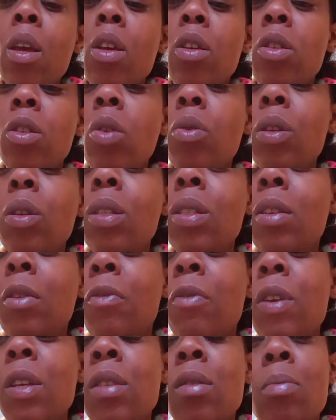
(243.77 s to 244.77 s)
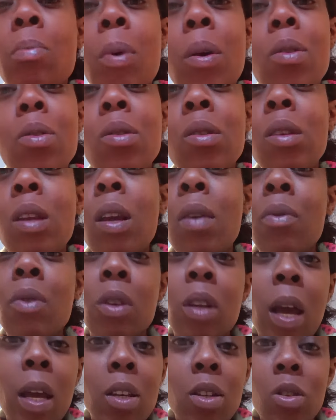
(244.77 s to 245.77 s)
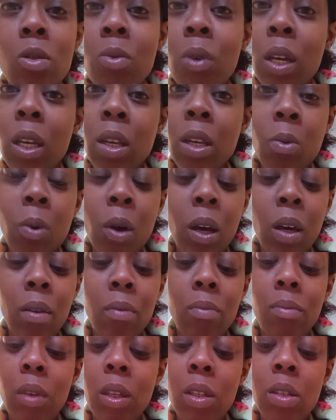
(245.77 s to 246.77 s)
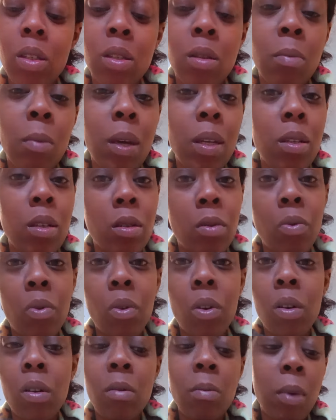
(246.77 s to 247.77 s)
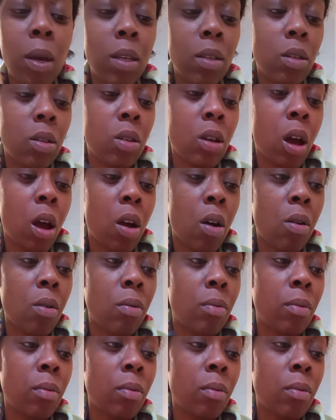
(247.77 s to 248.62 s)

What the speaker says: So this defensive person never liked you anyway. This is the message in front of the message, y'all.